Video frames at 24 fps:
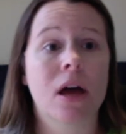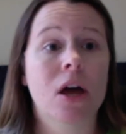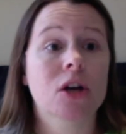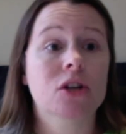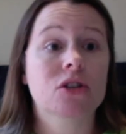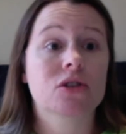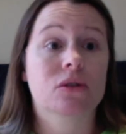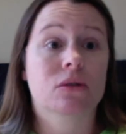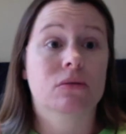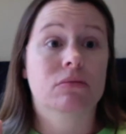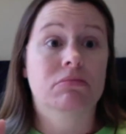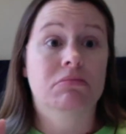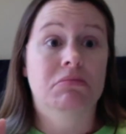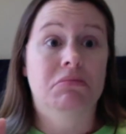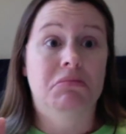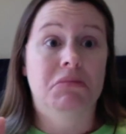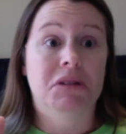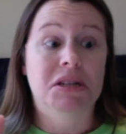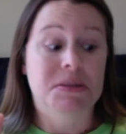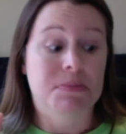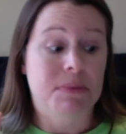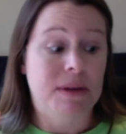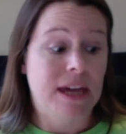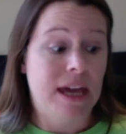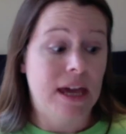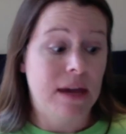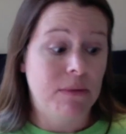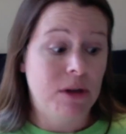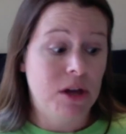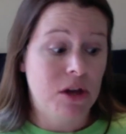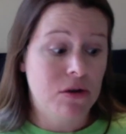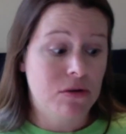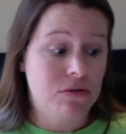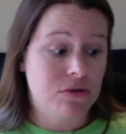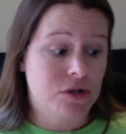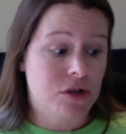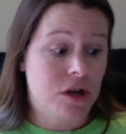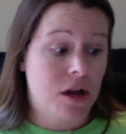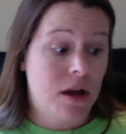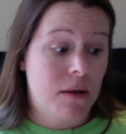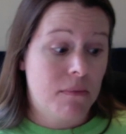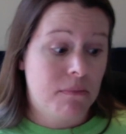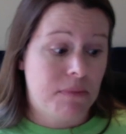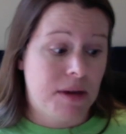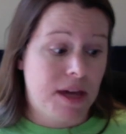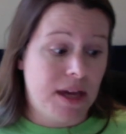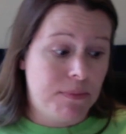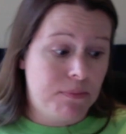So this became huge.
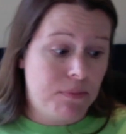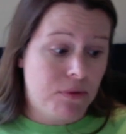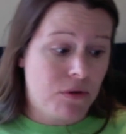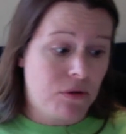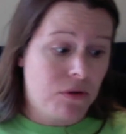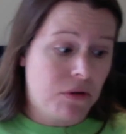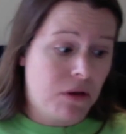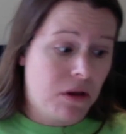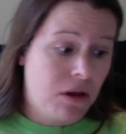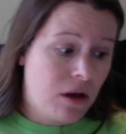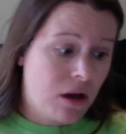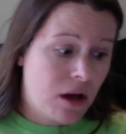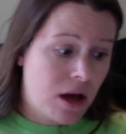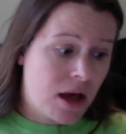People